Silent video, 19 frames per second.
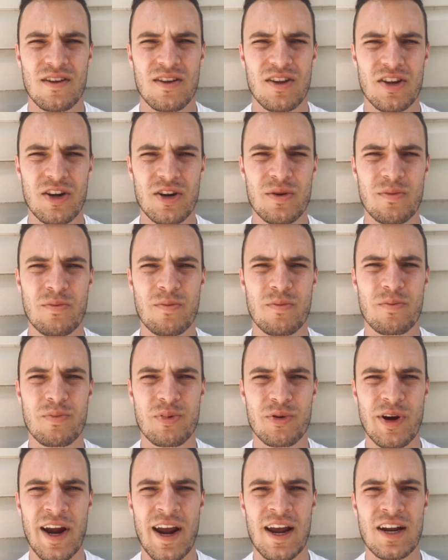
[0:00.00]
Your
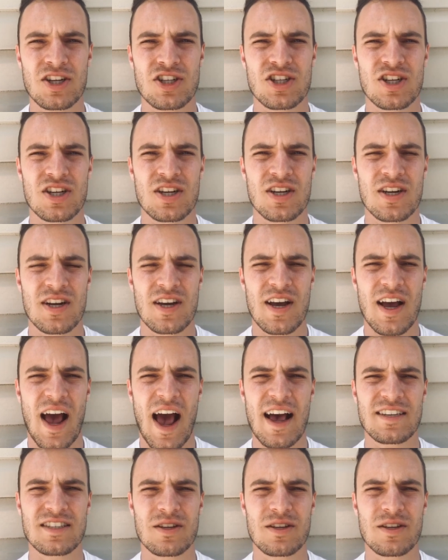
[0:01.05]
branch has